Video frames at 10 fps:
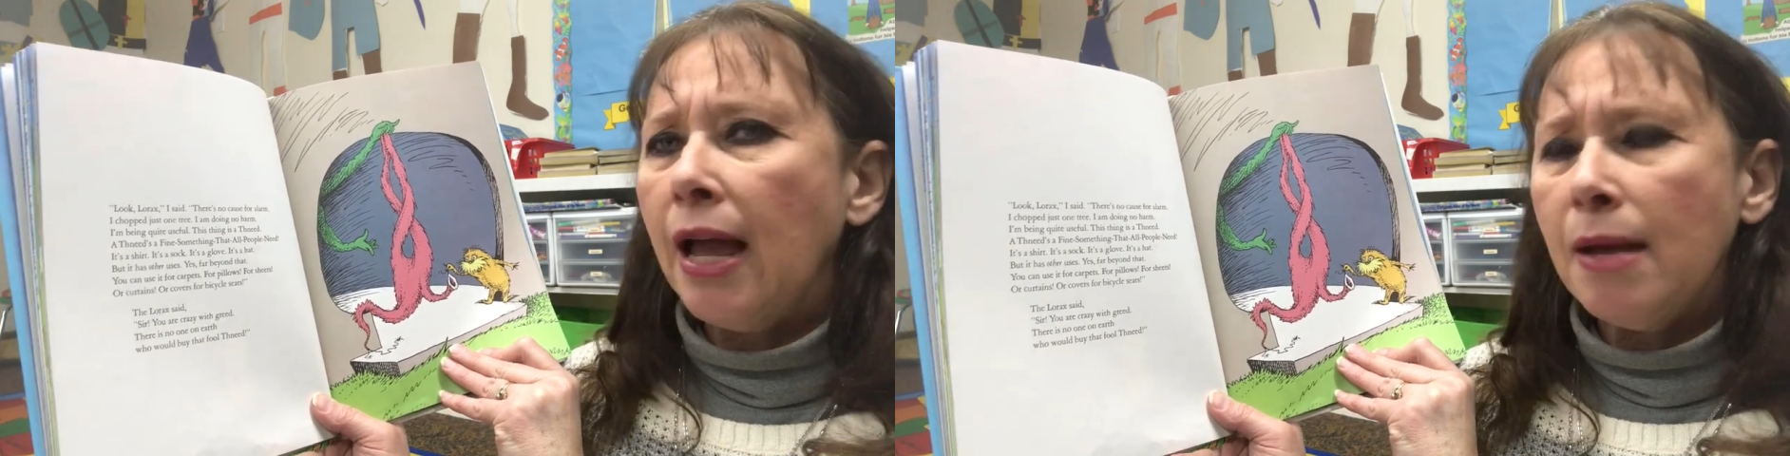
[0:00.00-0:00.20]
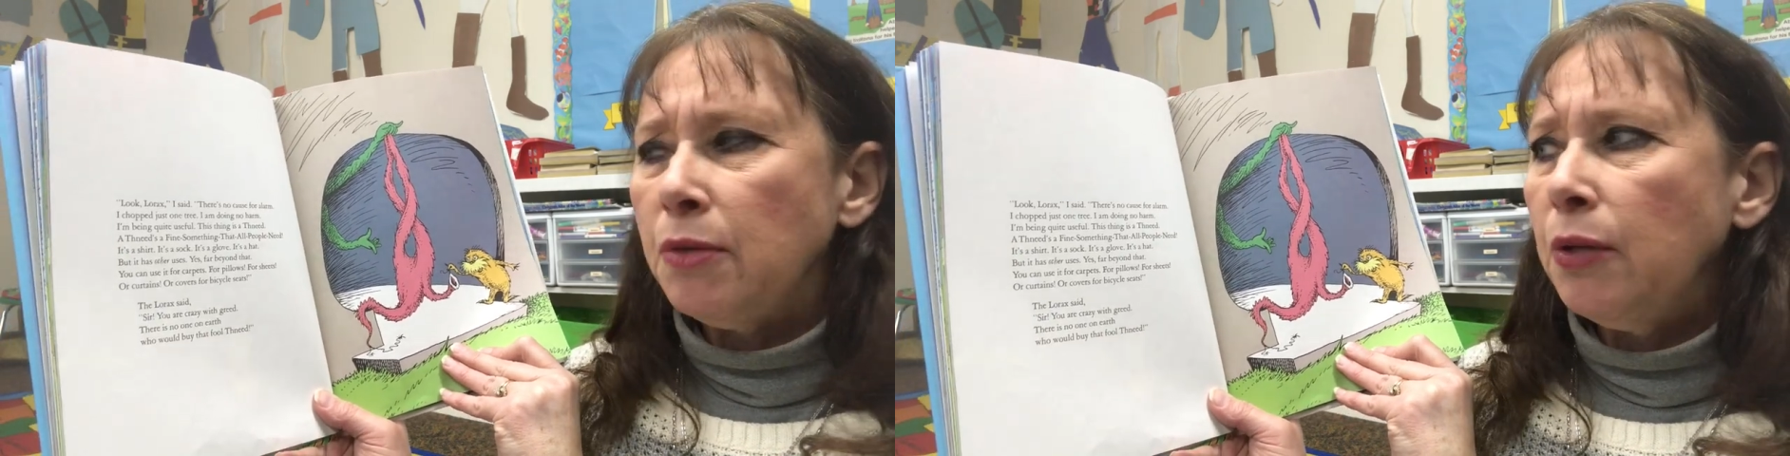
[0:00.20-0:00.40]

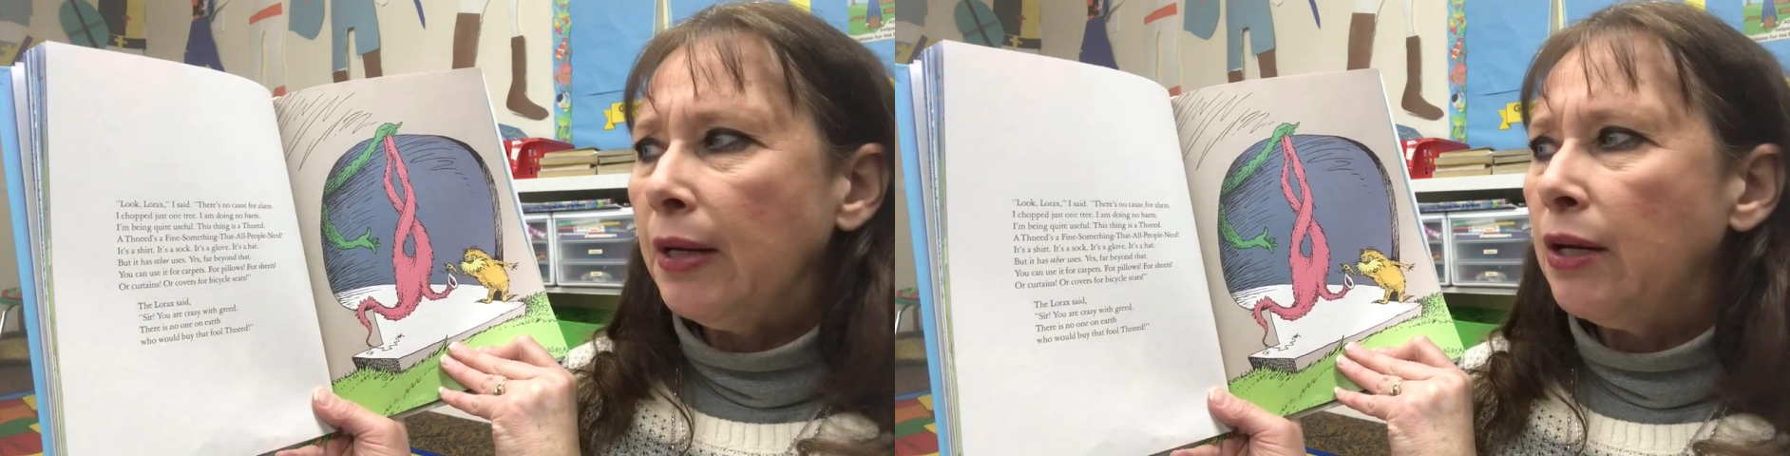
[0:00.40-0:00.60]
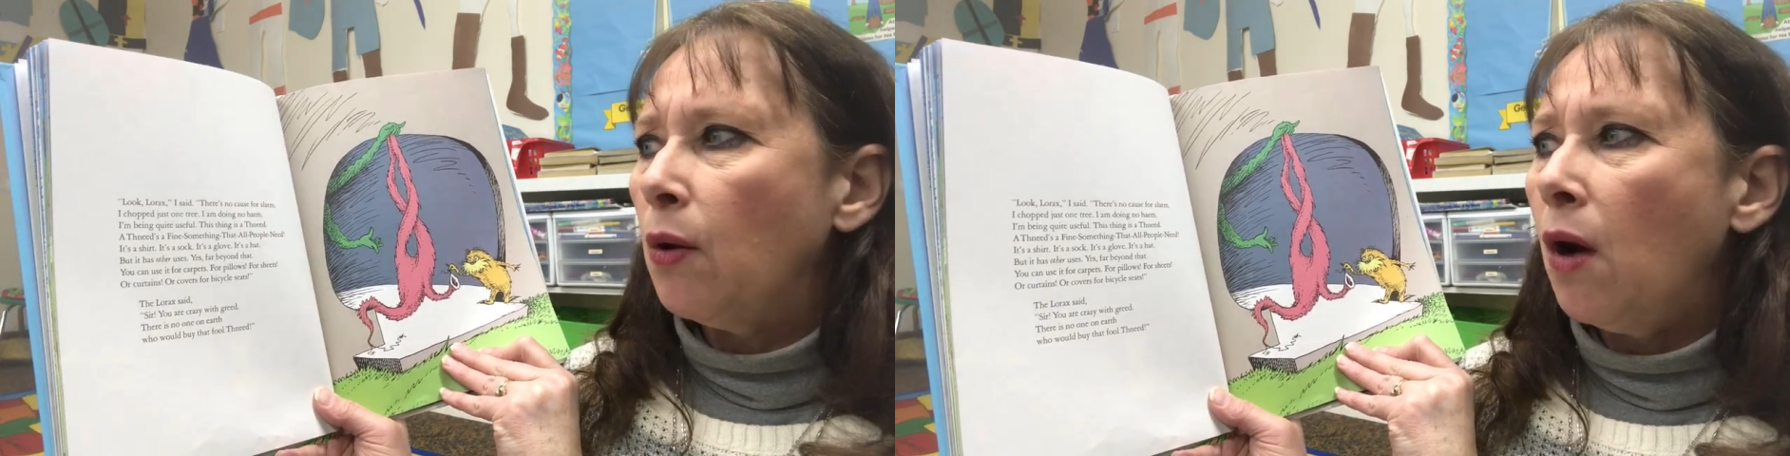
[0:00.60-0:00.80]
I am
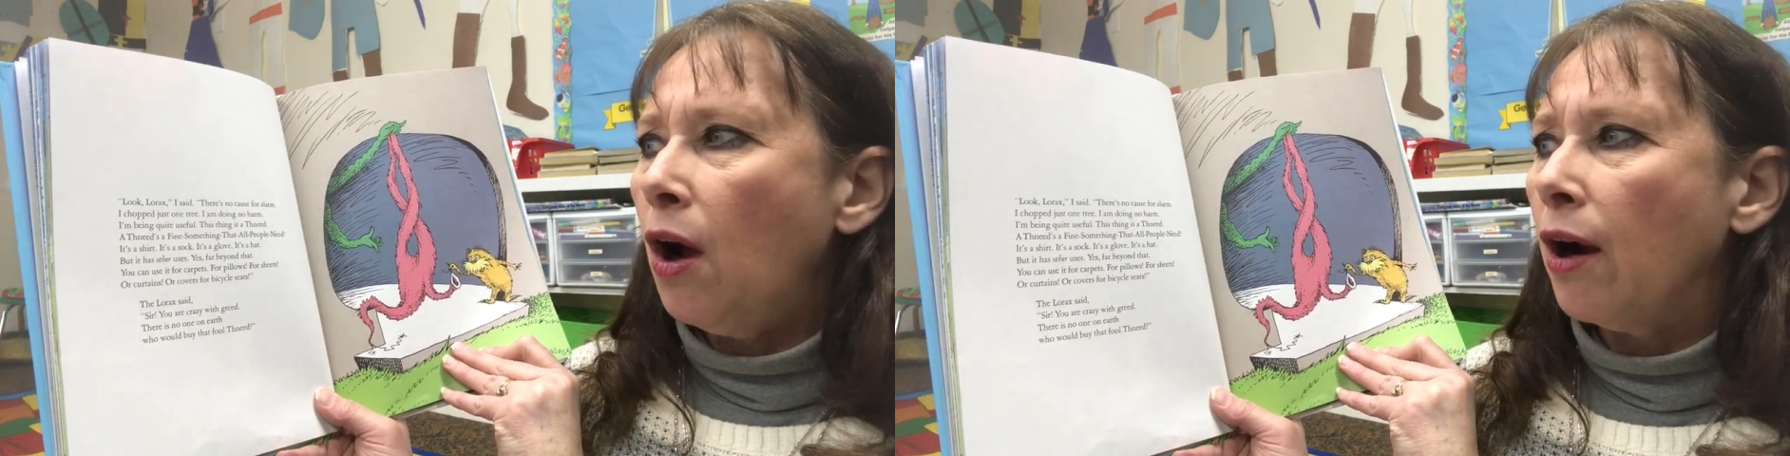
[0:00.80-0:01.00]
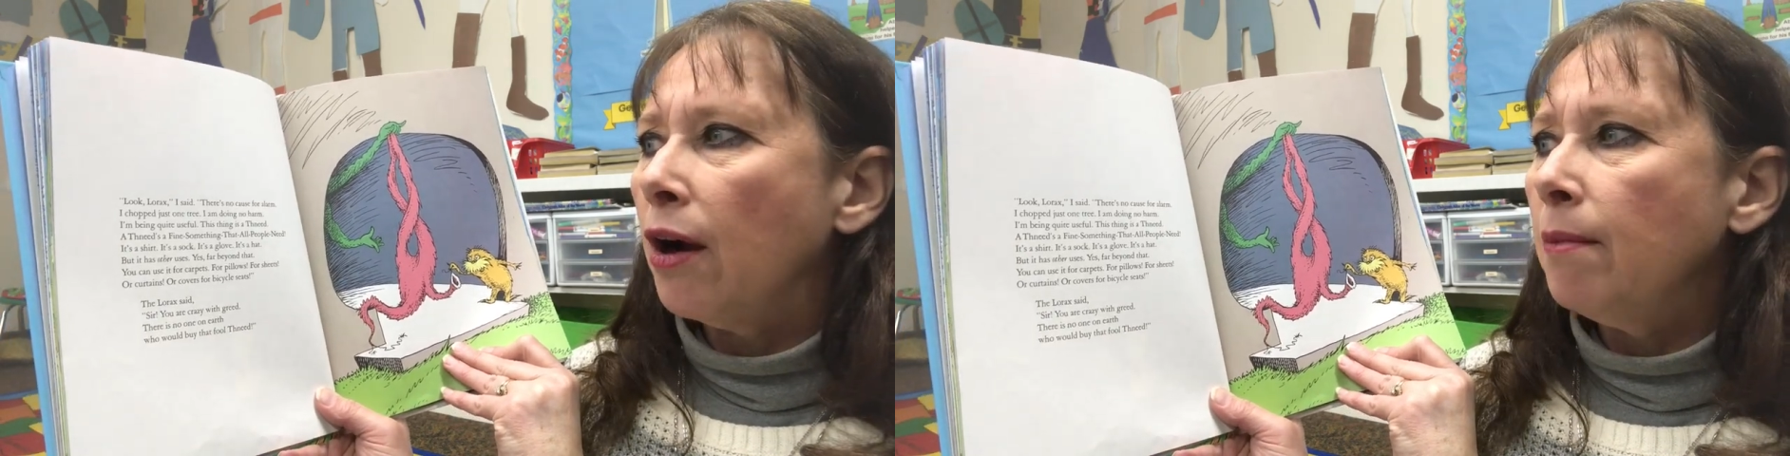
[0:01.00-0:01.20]
doing no
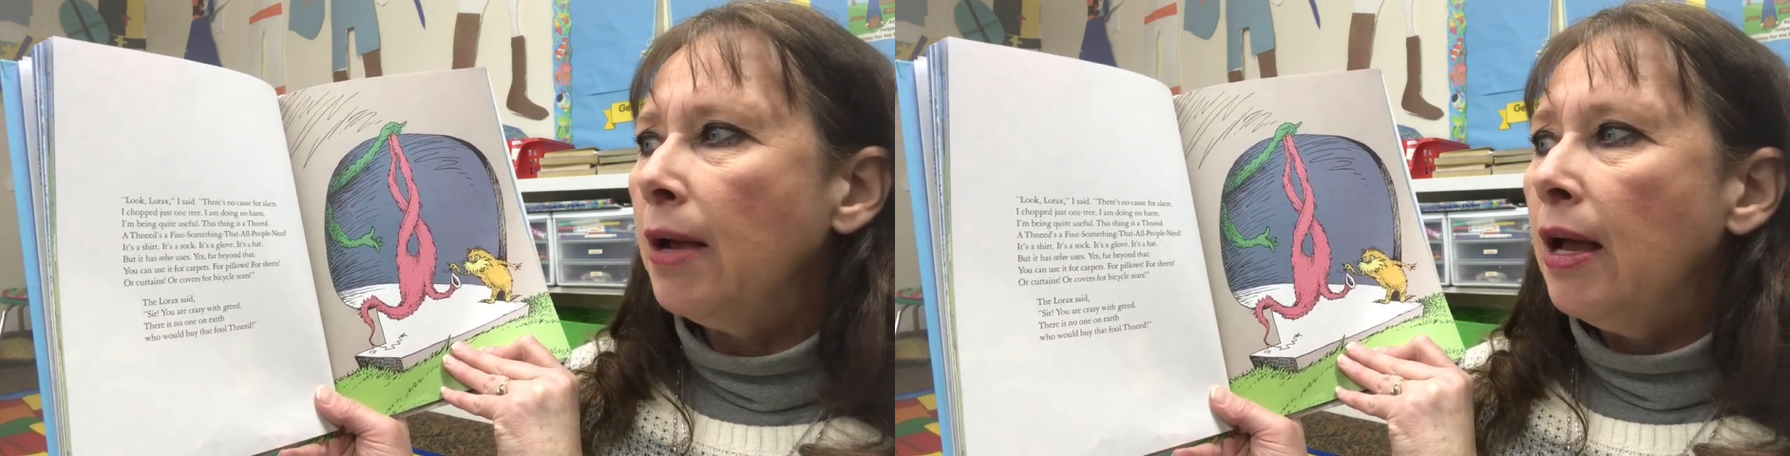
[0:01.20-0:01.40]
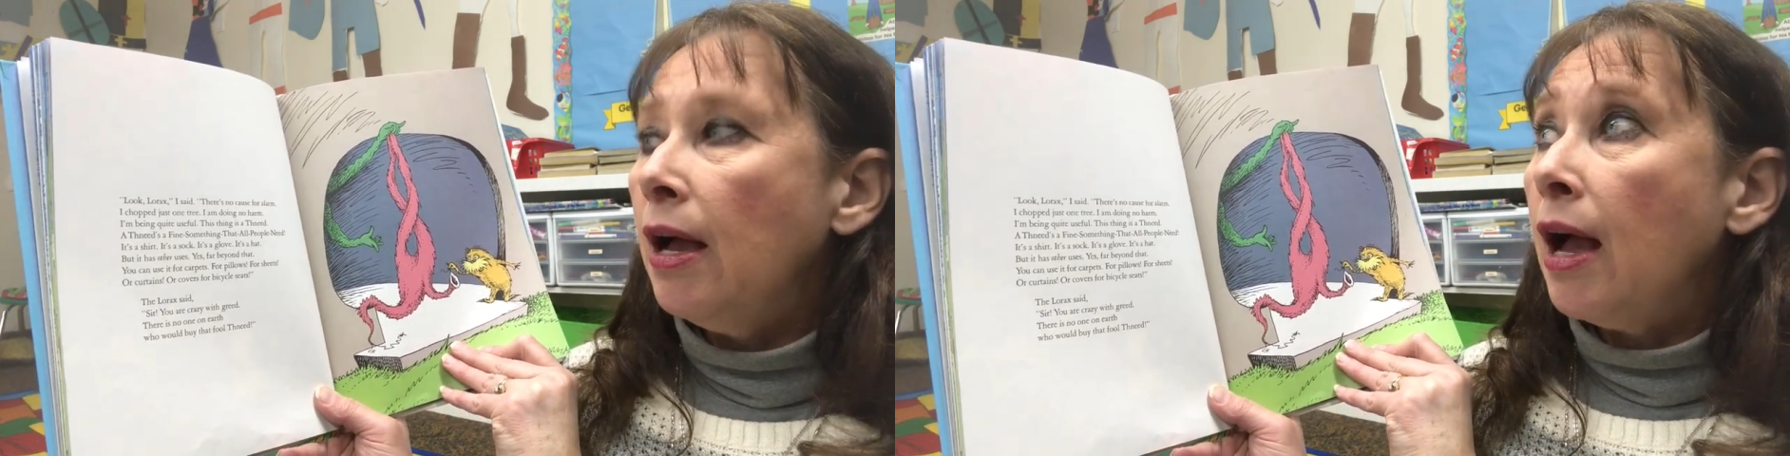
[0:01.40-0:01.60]
harm.